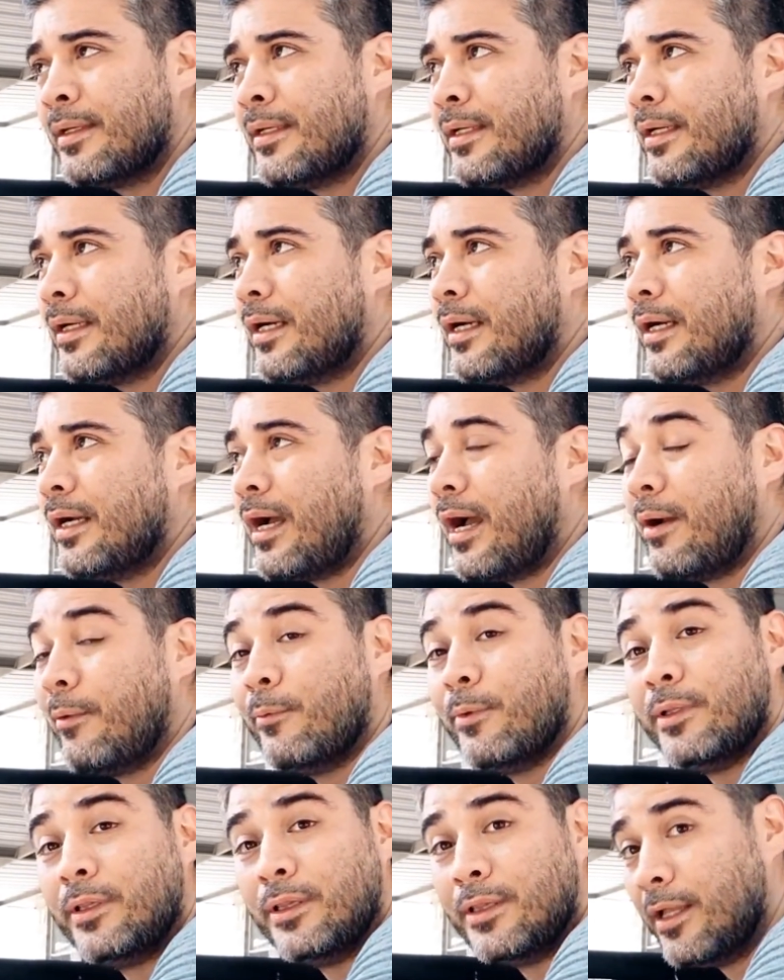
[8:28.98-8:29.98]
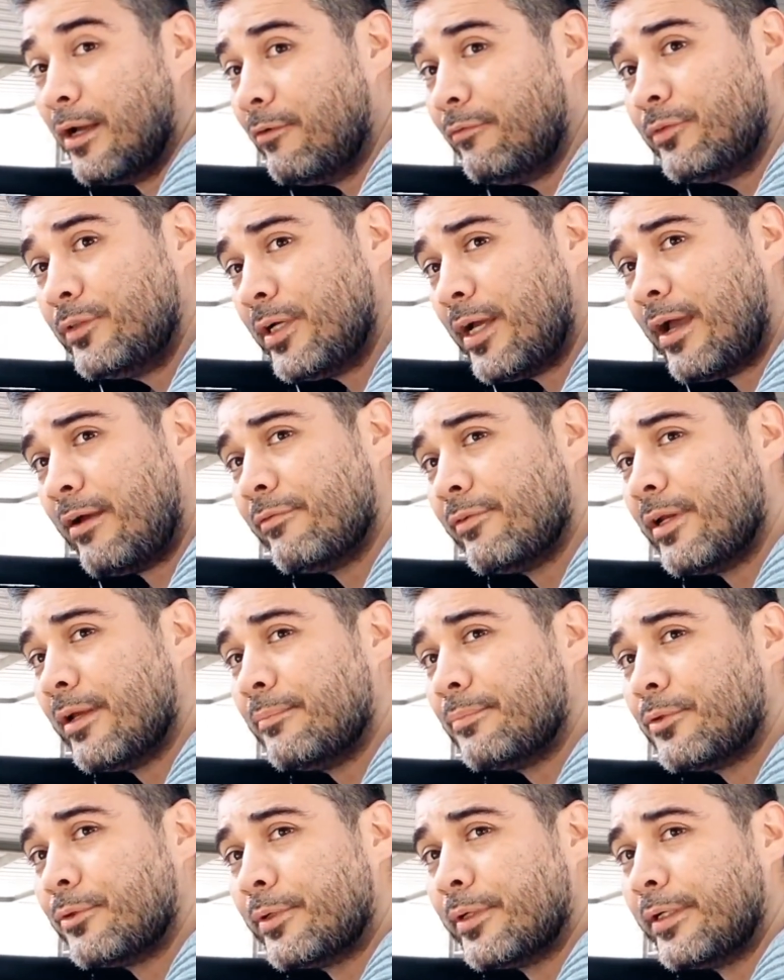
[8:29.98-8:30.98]
I would love to have an
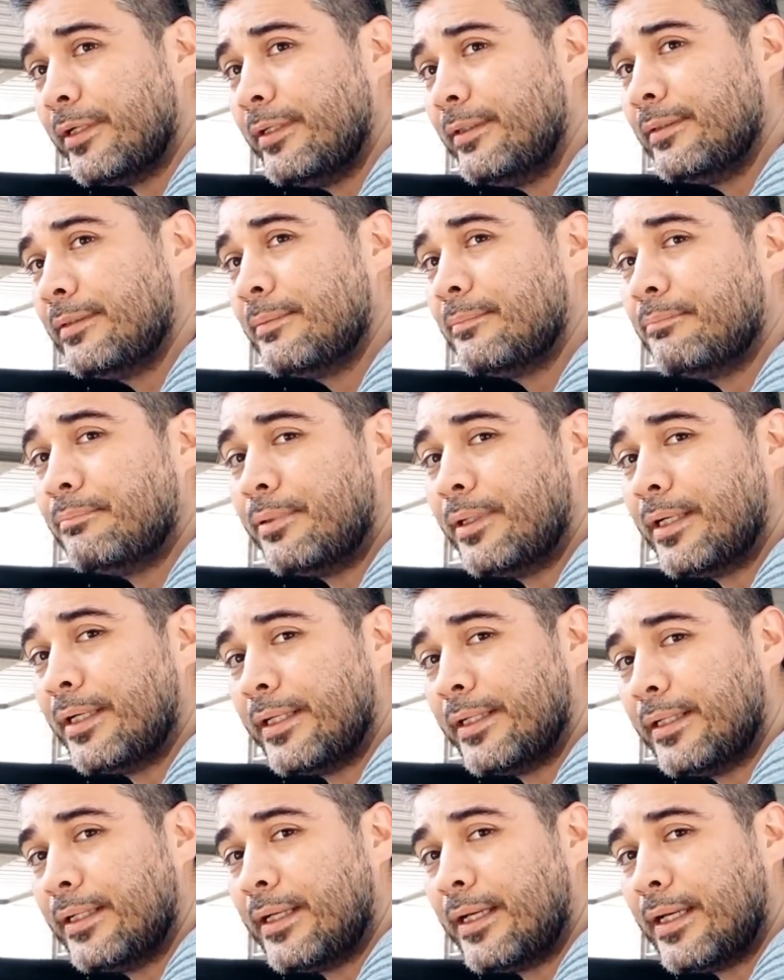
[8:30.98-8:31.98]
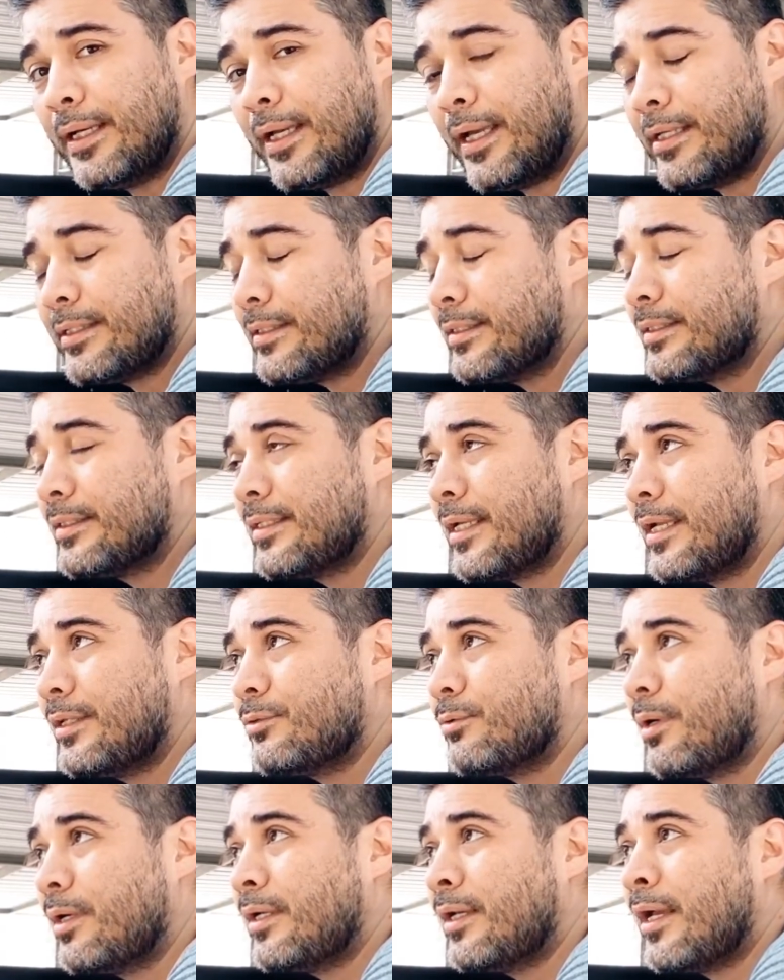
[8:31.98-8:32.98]
M3, but as it stands
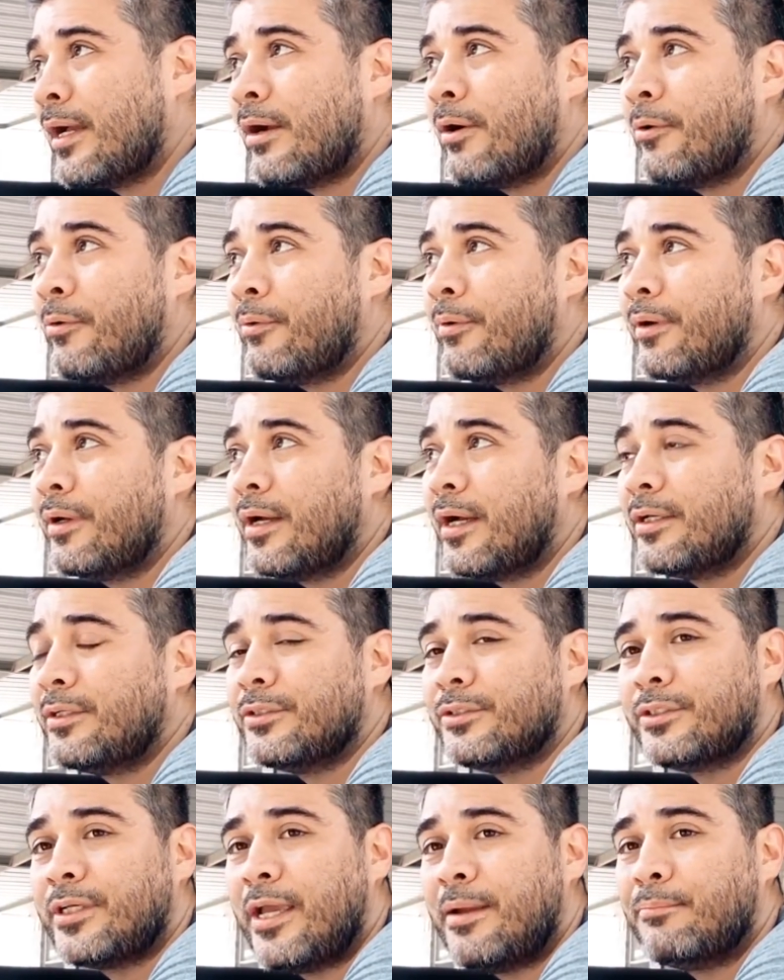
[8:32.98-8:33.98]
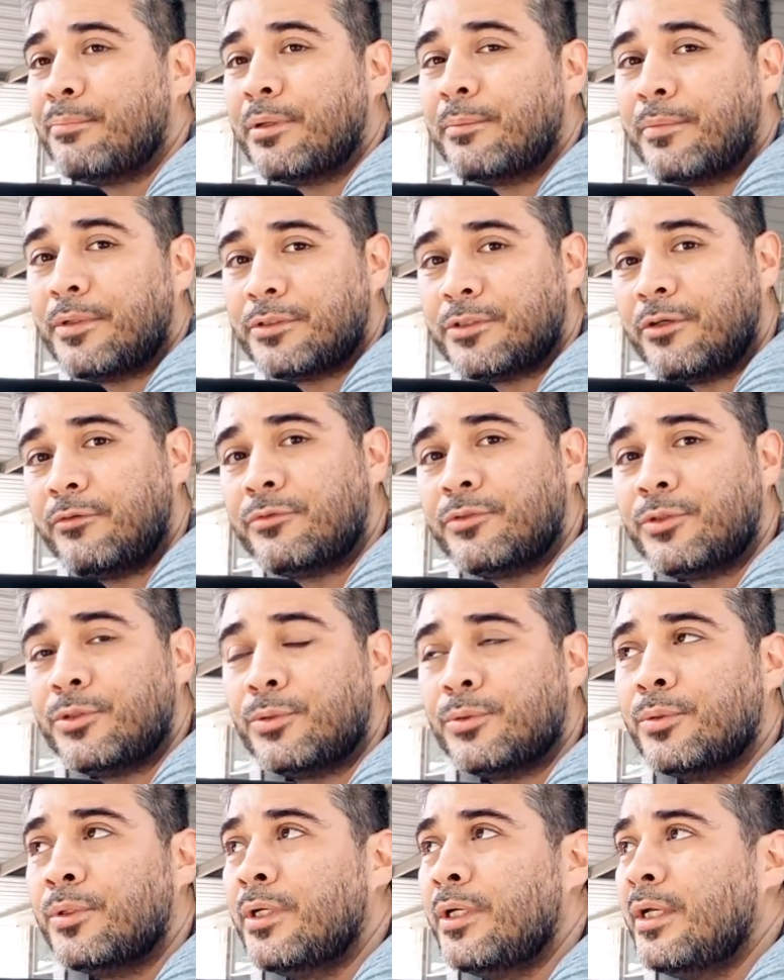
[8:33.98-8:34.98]
right now, I just can't bring myself to
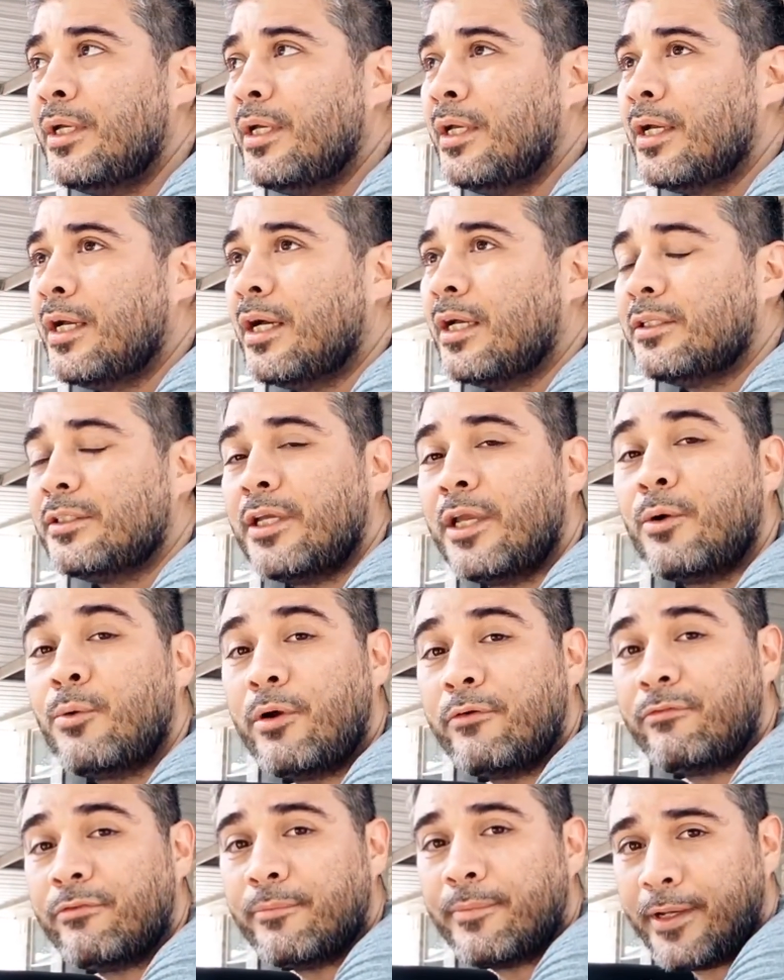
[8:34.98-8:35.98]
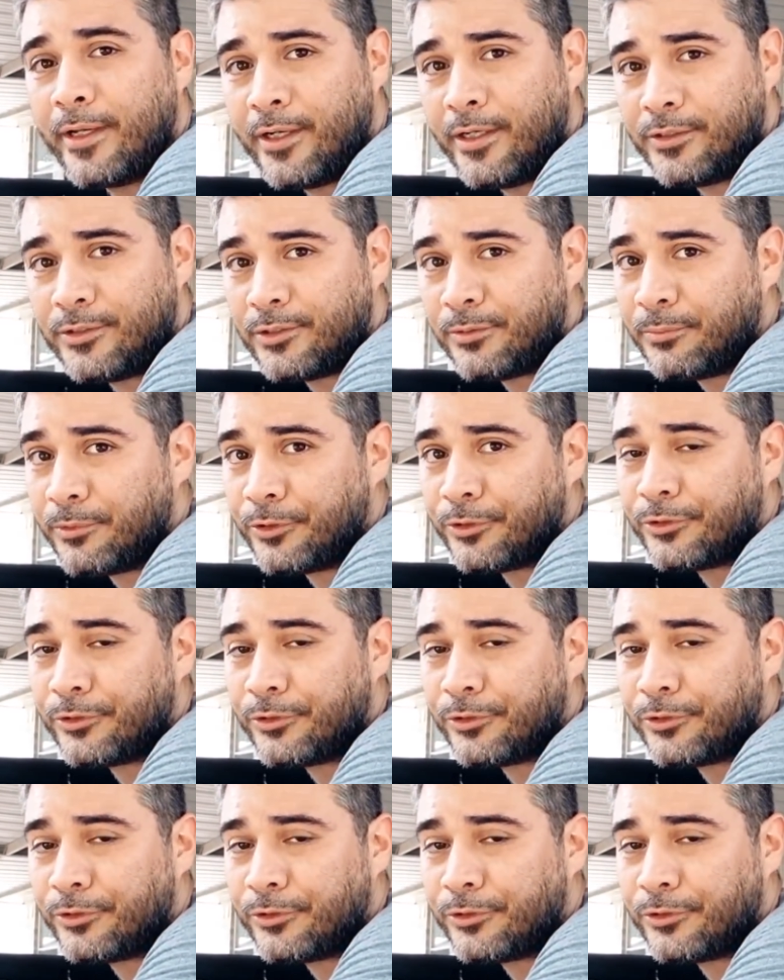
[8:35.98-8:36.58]
take away from my customers.